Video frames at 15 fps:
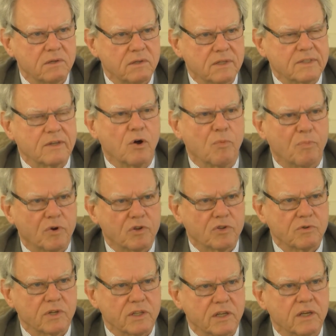It's an
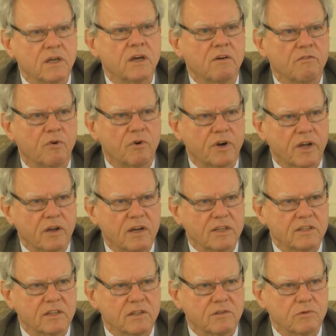opportunity for
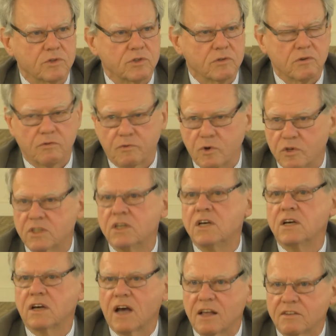reconstitution. Of course,
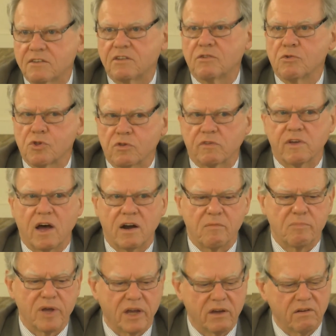constitutions are a
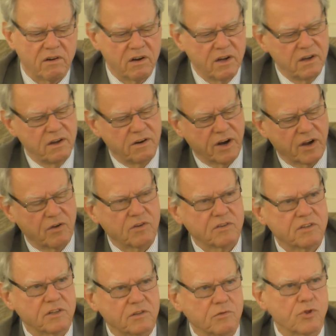bigger
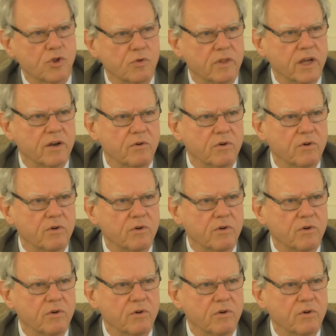reconstitution than